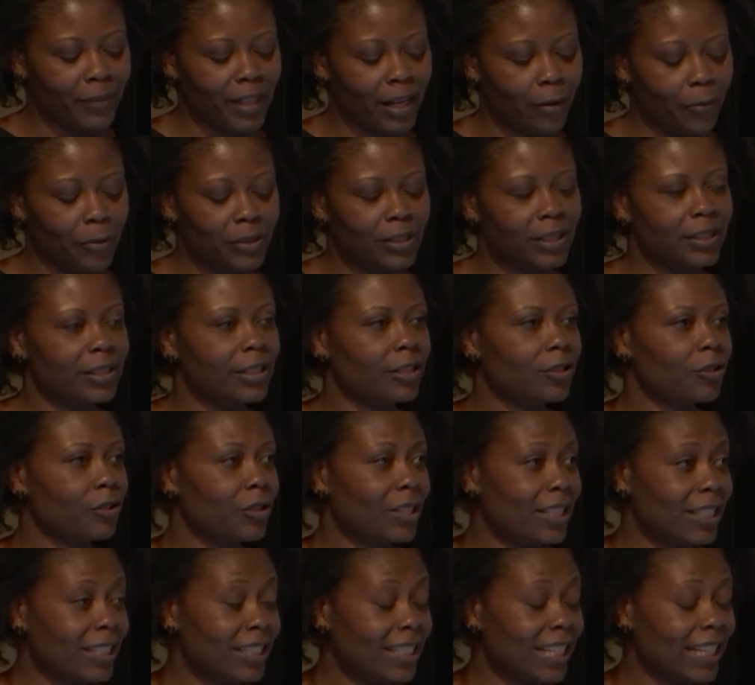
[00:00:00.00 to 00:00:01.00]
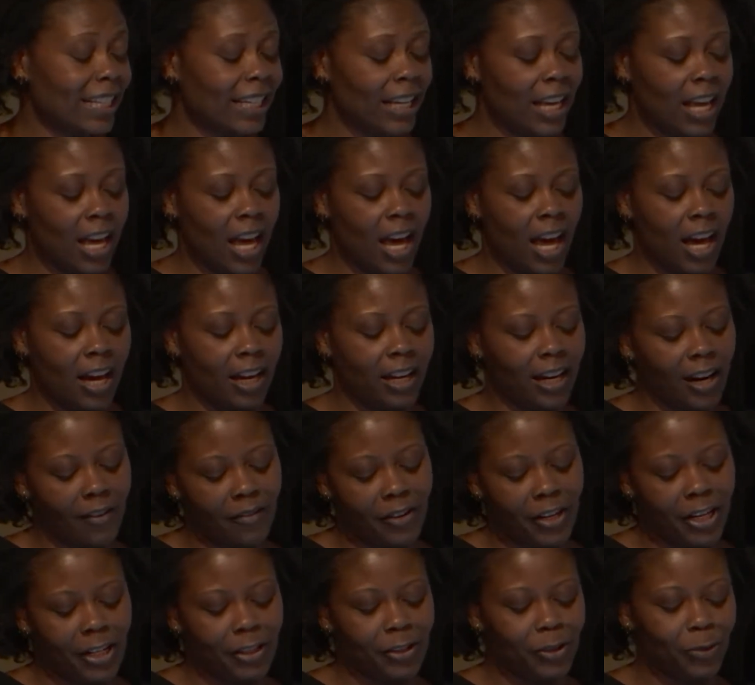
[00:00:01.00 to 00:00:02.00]
which is a strategic
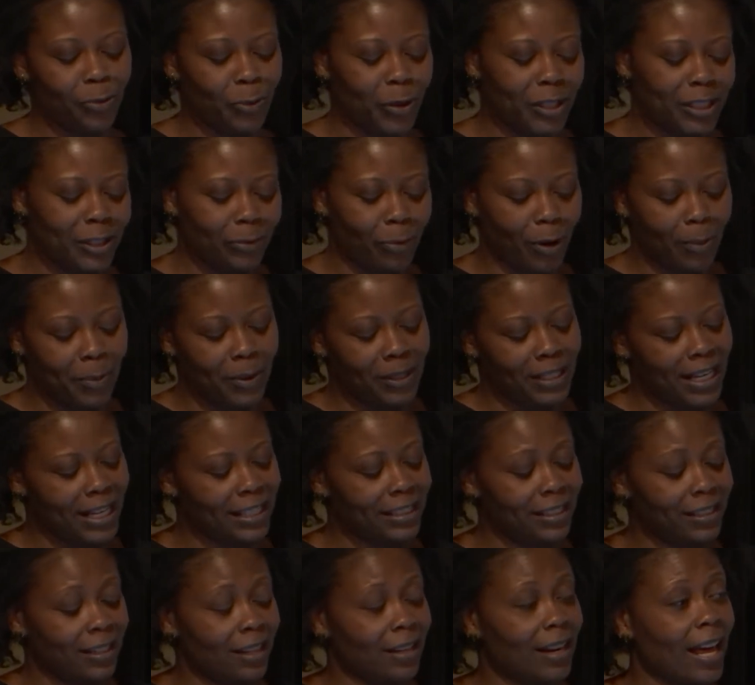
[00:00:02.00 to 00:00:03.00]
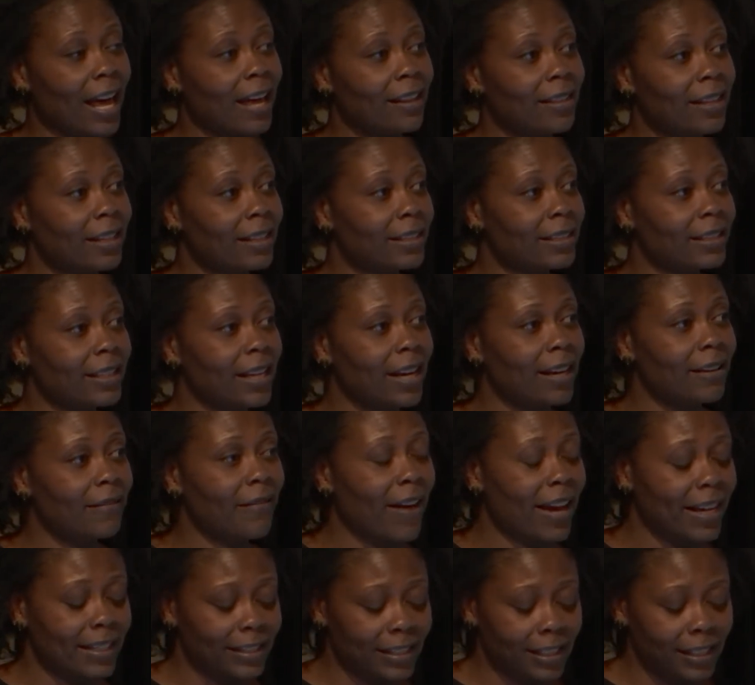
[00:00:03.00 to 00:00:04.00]
governance, risk, reputation, and ethics
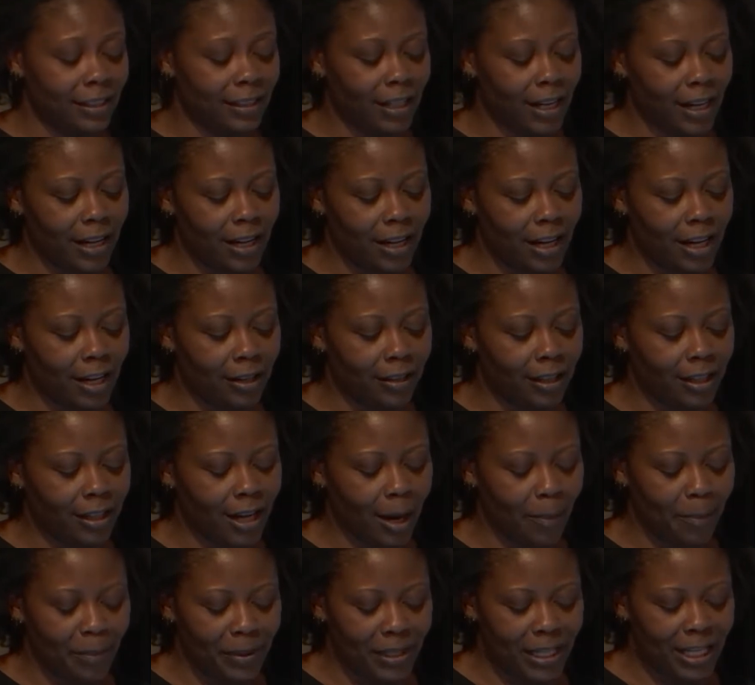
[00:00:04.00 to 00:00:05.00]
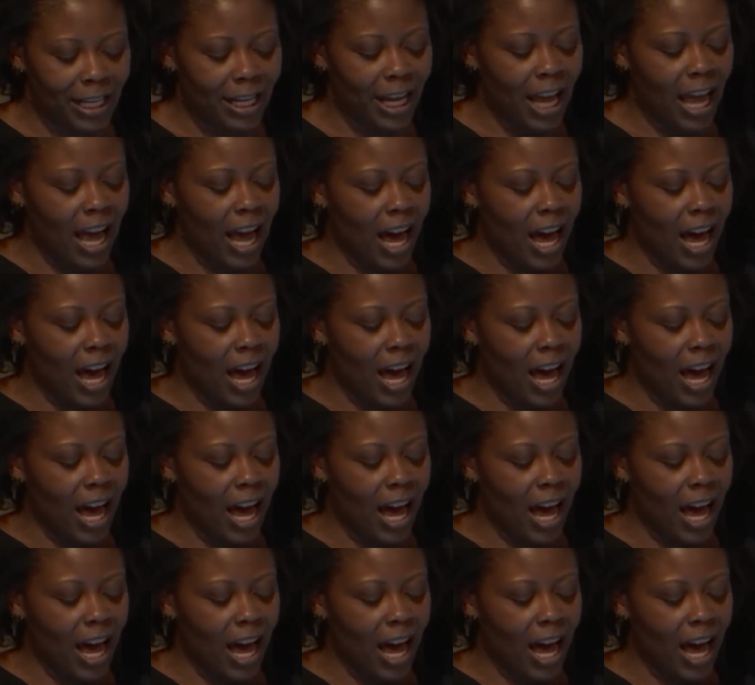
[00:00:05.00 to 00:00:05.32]
advising company.